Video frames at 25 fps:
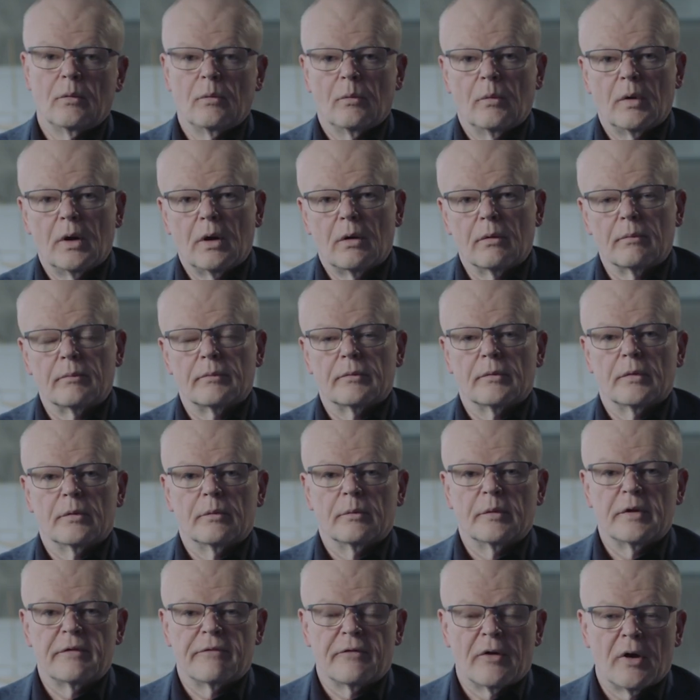Well,
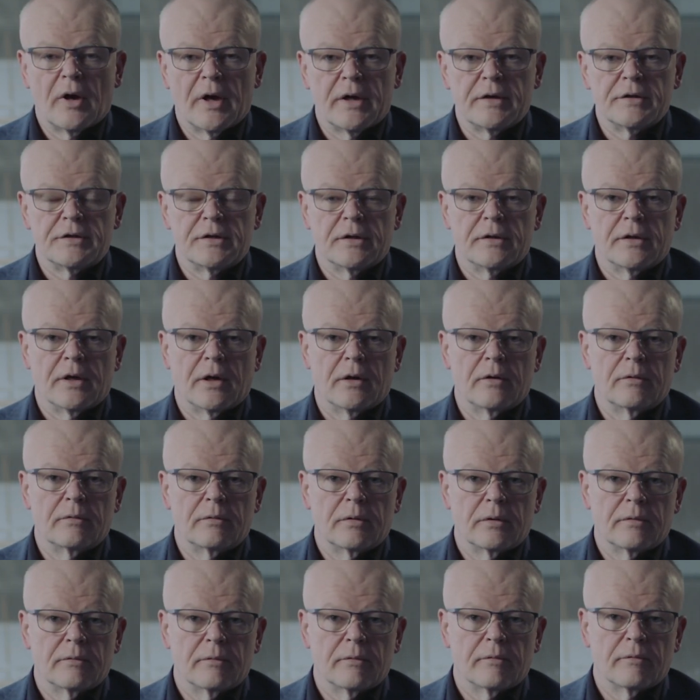we find, you know,
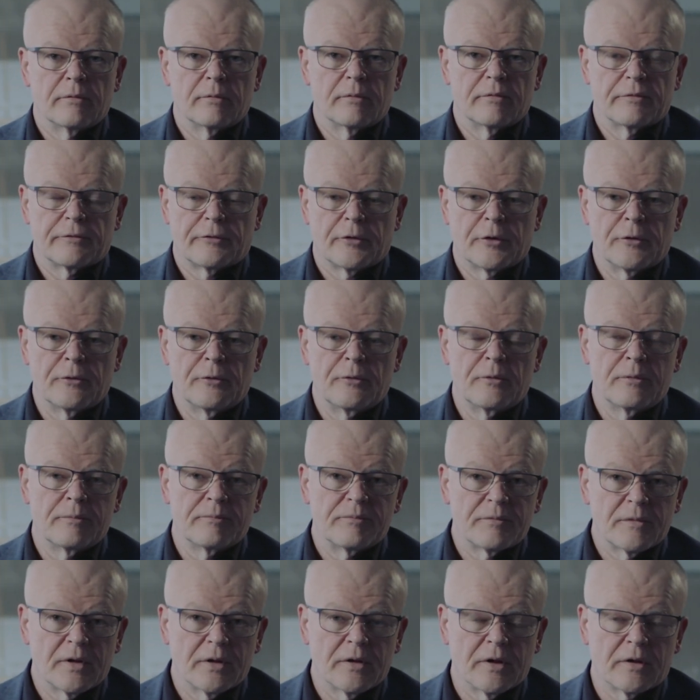through
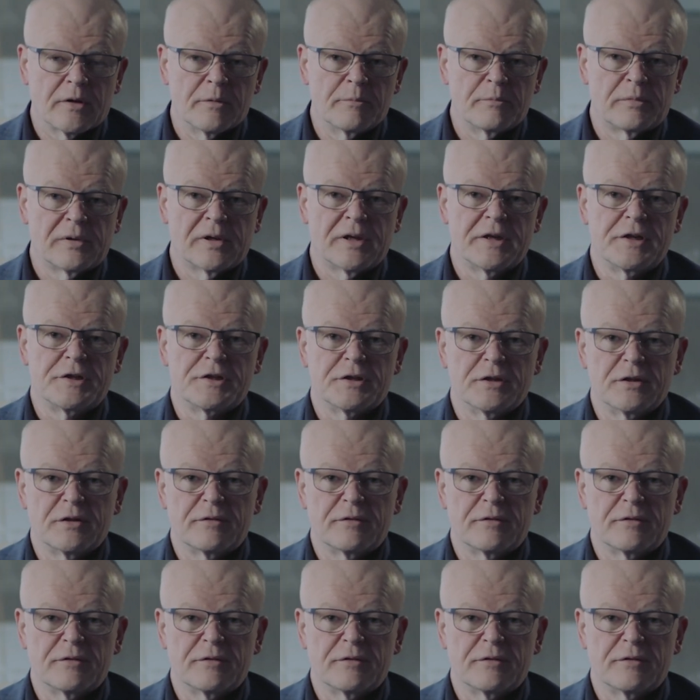the completion